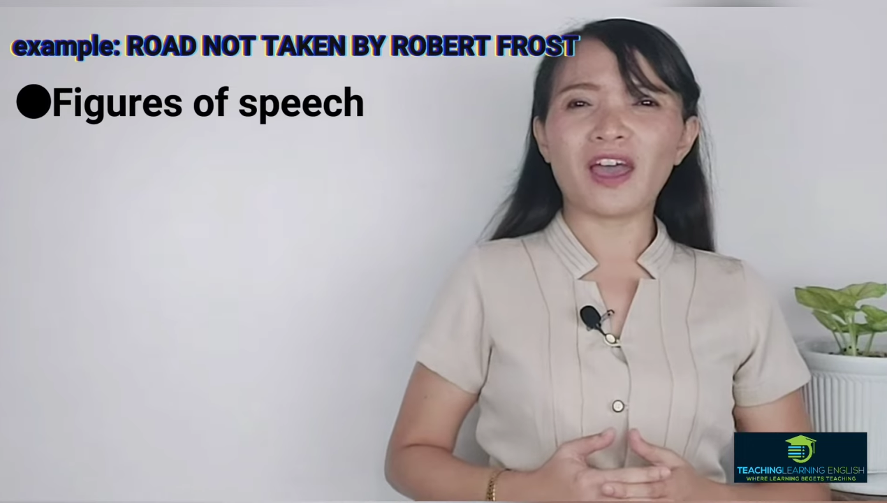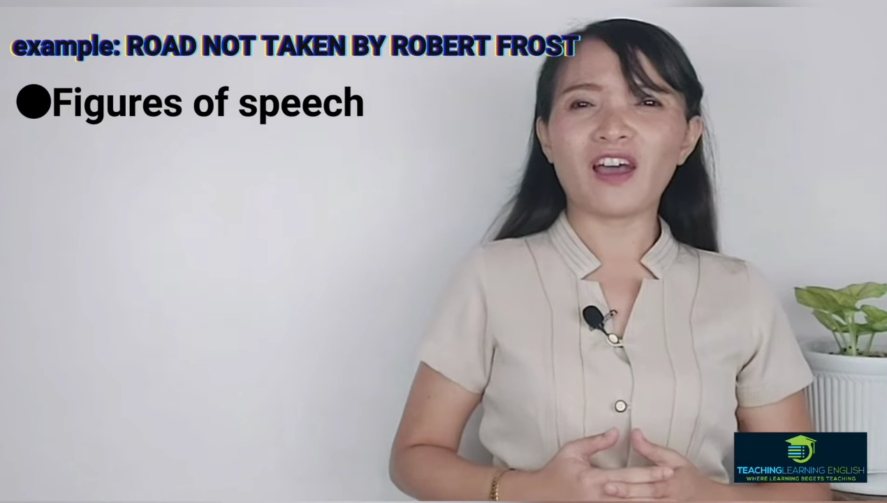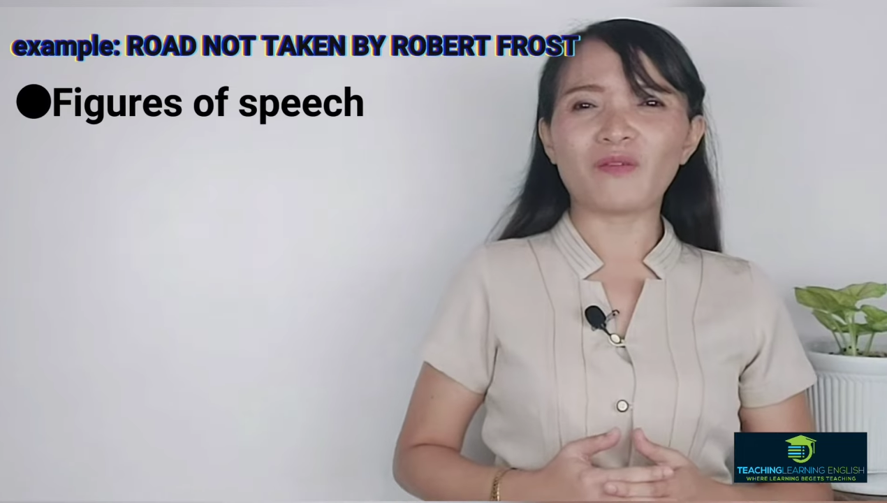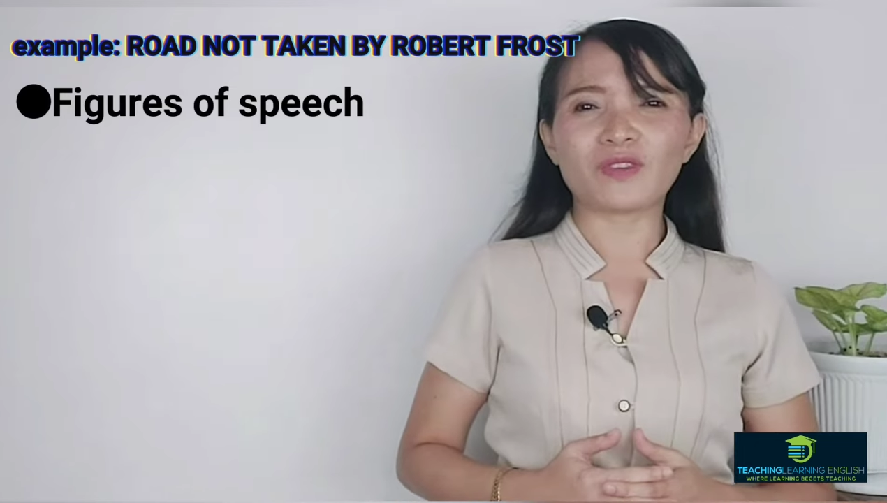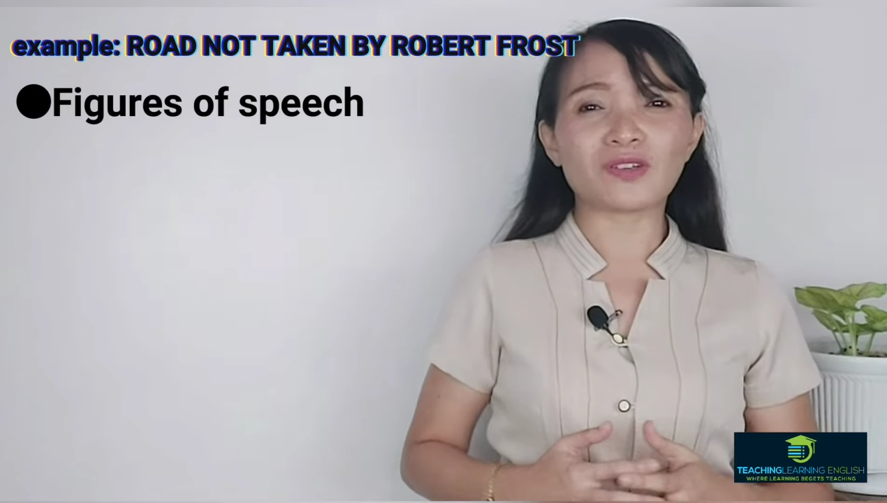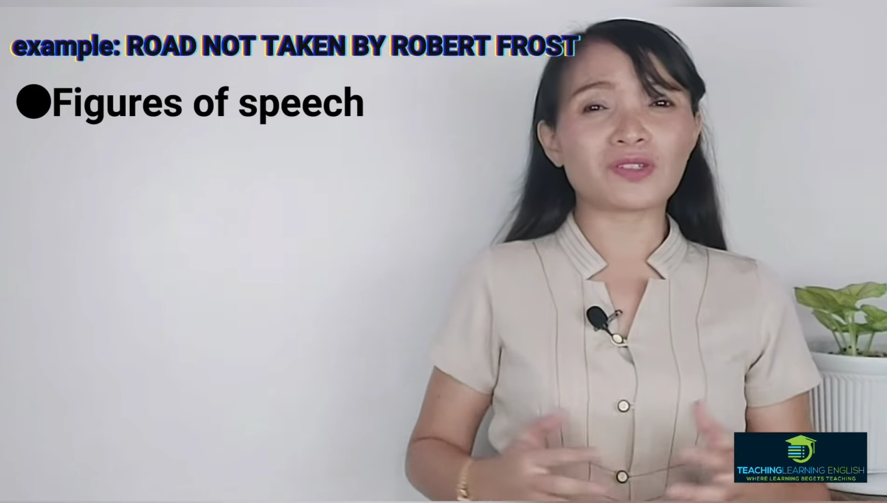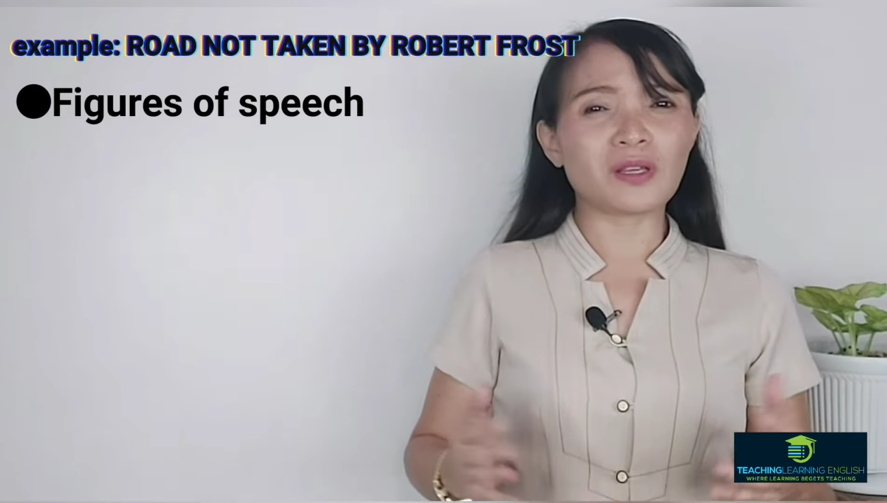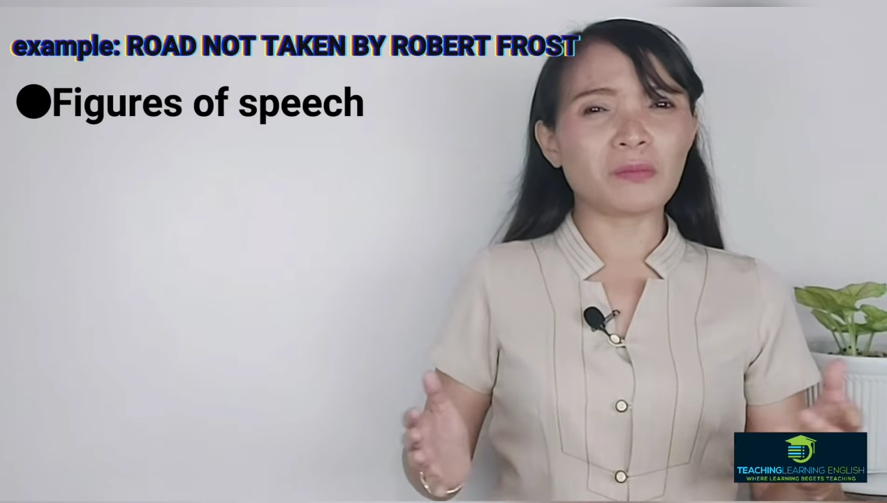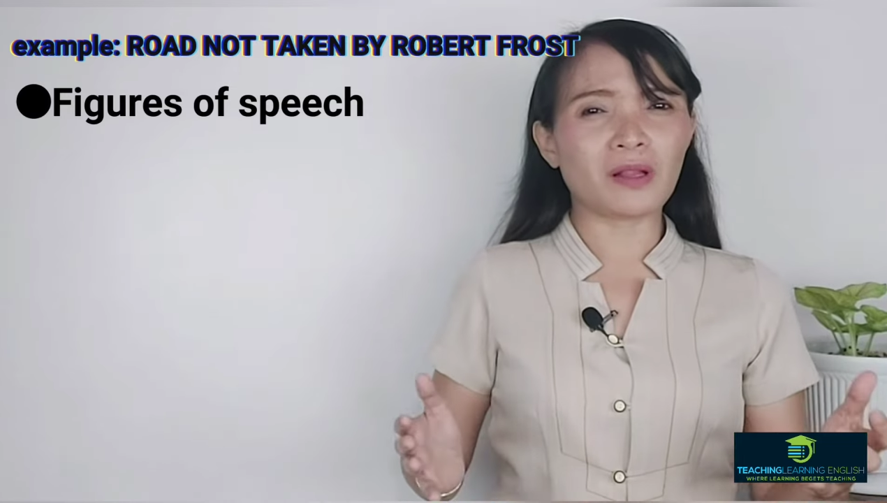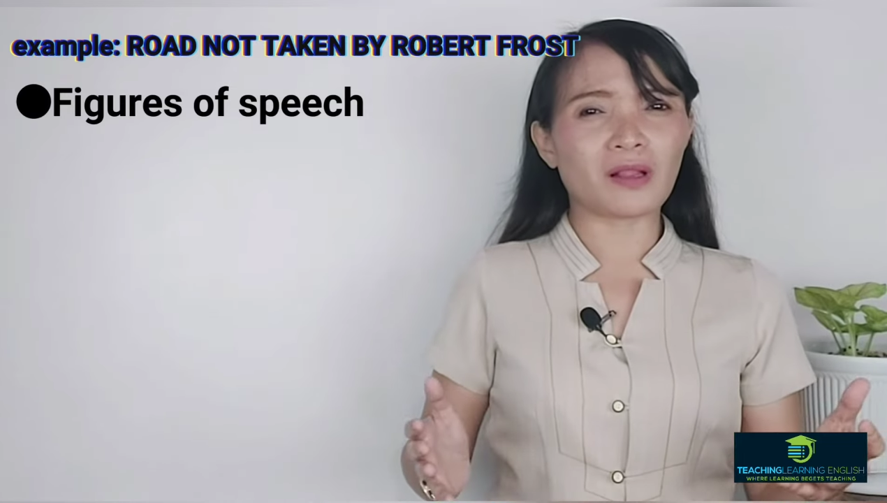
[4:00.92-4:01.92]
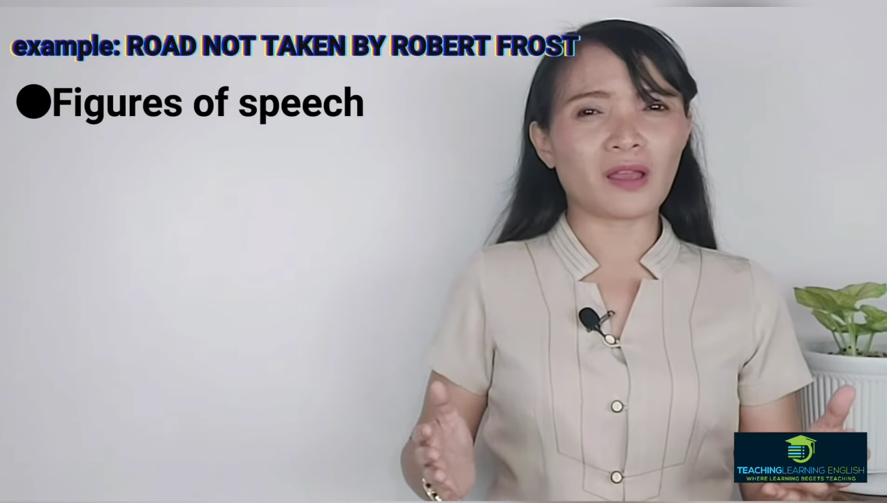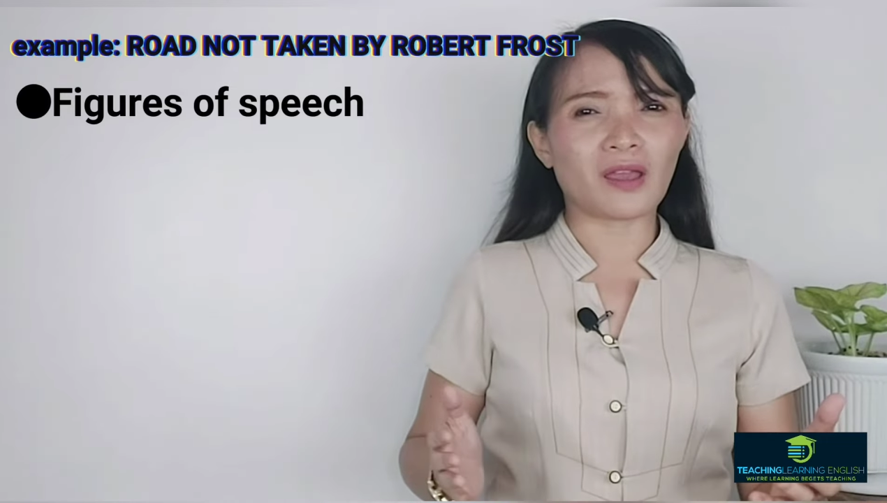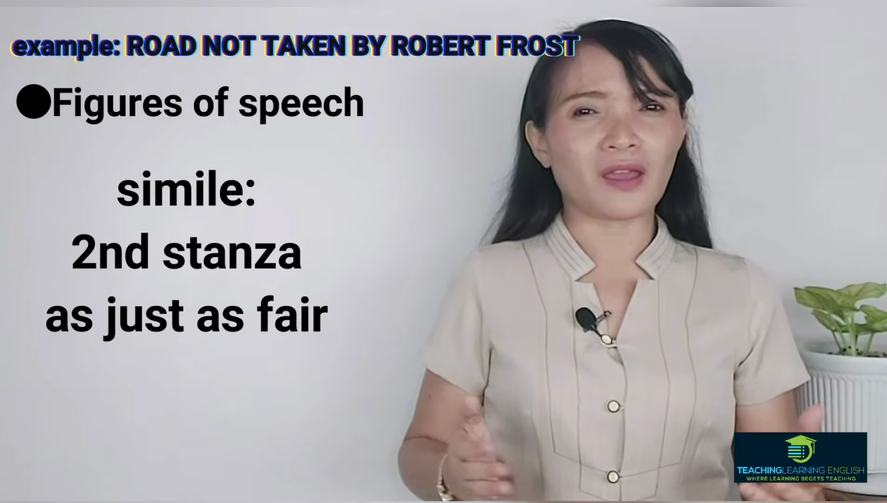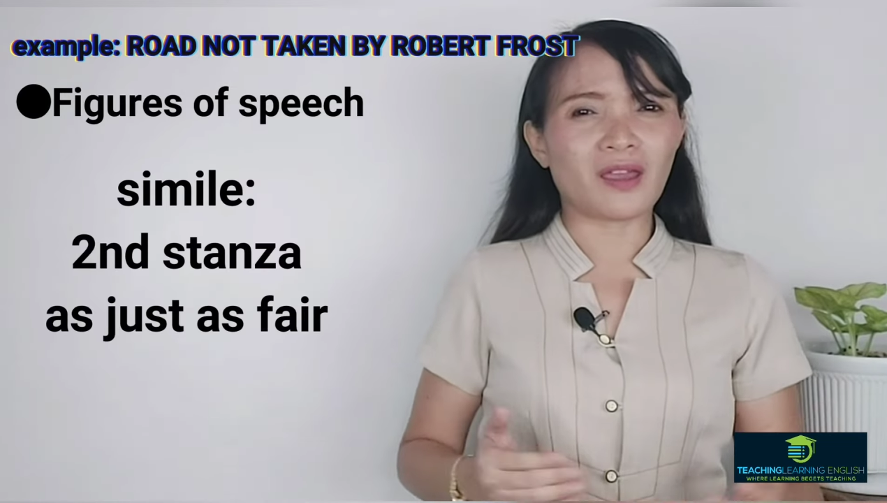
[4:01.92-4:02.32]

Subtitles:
have simile